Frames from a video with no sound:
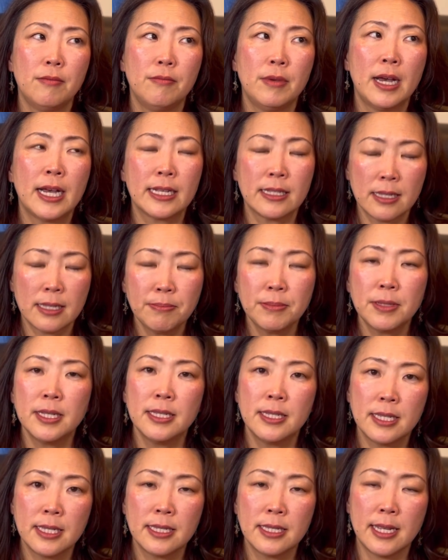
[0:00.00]
acceptance
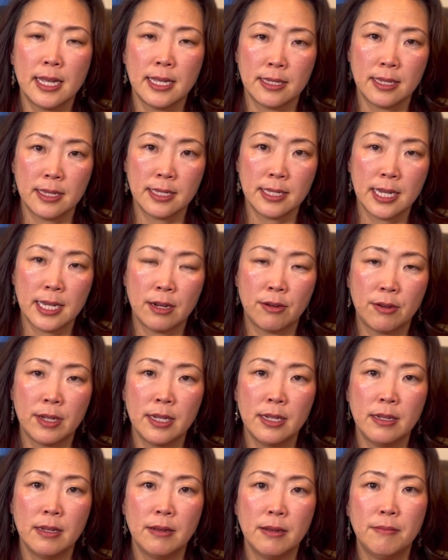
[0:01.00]
is
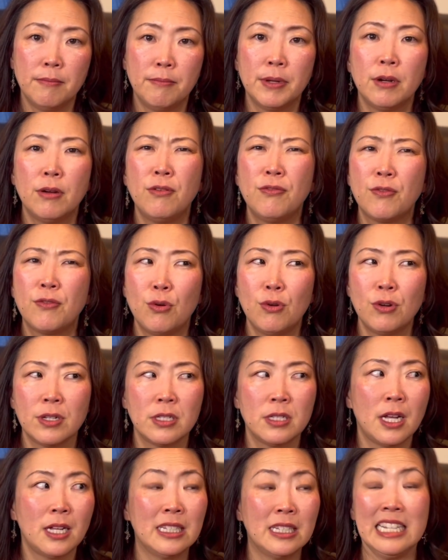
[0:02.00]
necessary, but of course
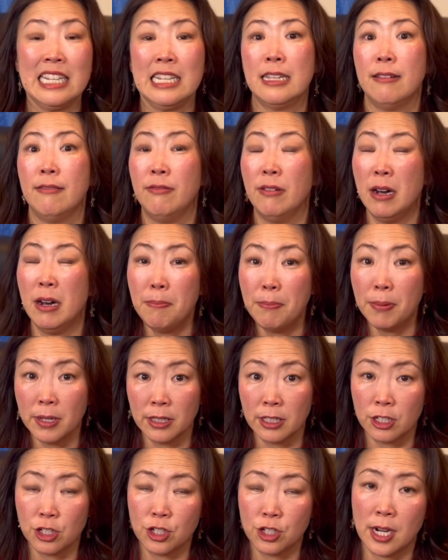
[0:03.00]
not to give up on the
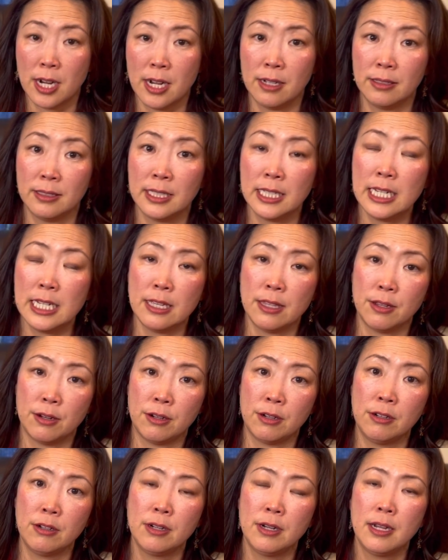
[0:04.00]
child
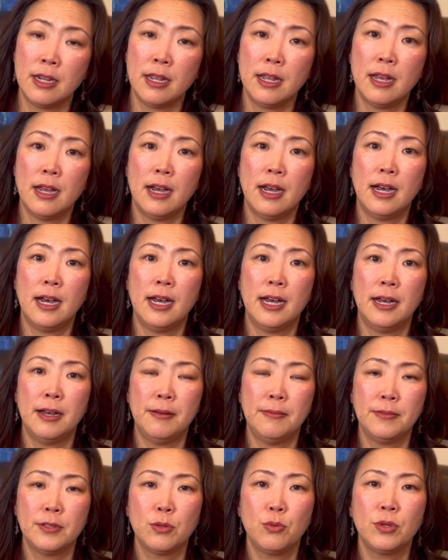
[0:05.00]
either.
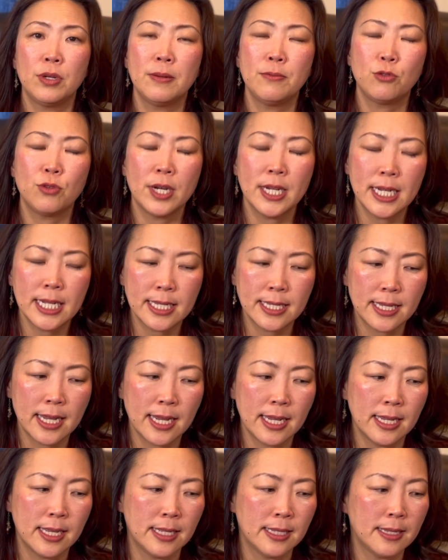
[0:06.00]
So what I'm trying to say
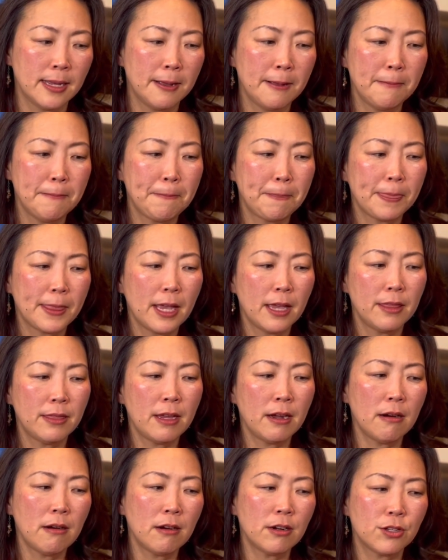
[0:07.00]
is
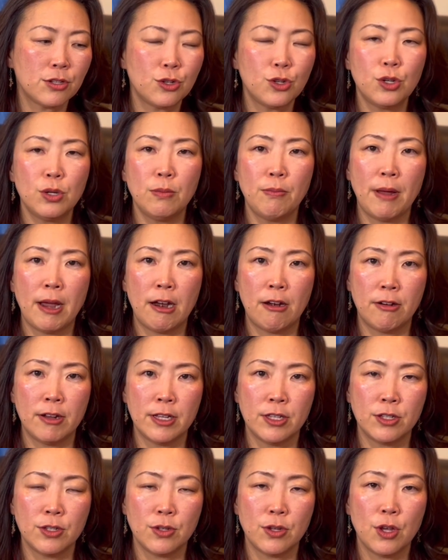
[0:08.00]
there are certain
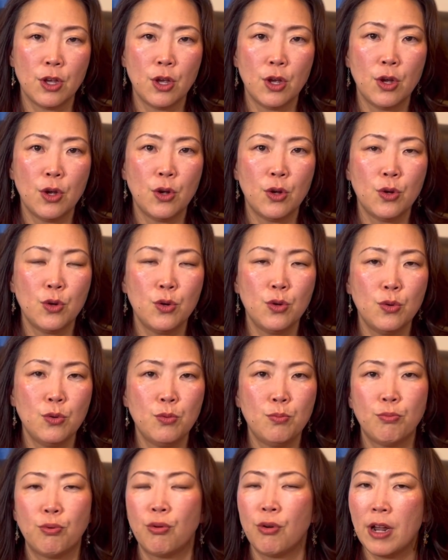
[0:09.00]
parents who
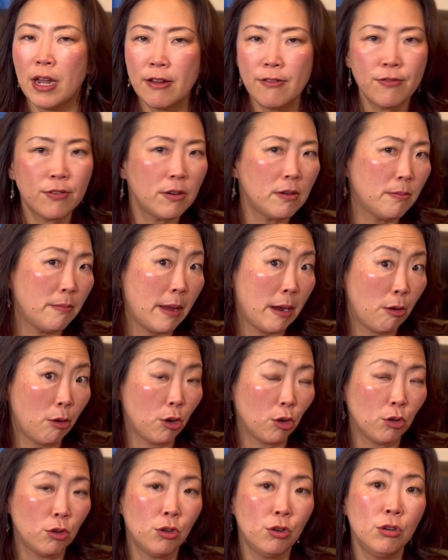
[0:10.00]
pray for a
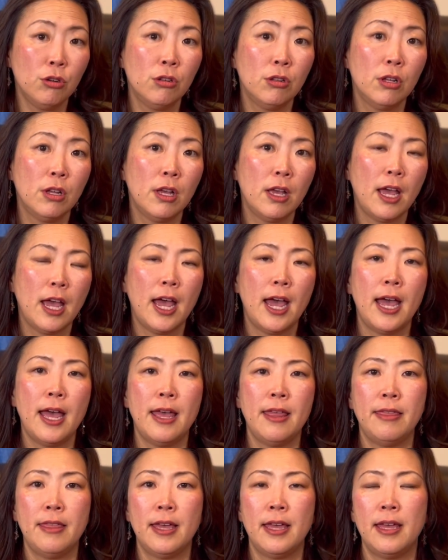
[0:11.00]
miracle
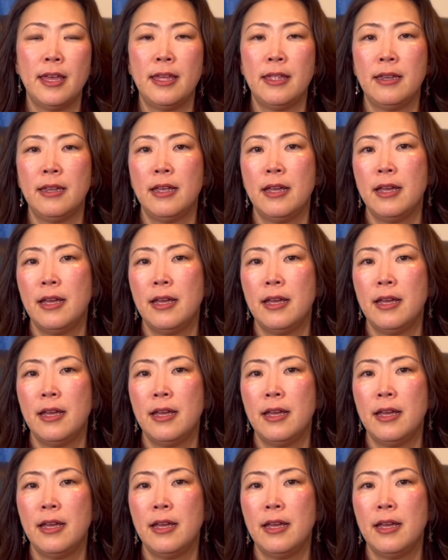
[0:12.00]
and then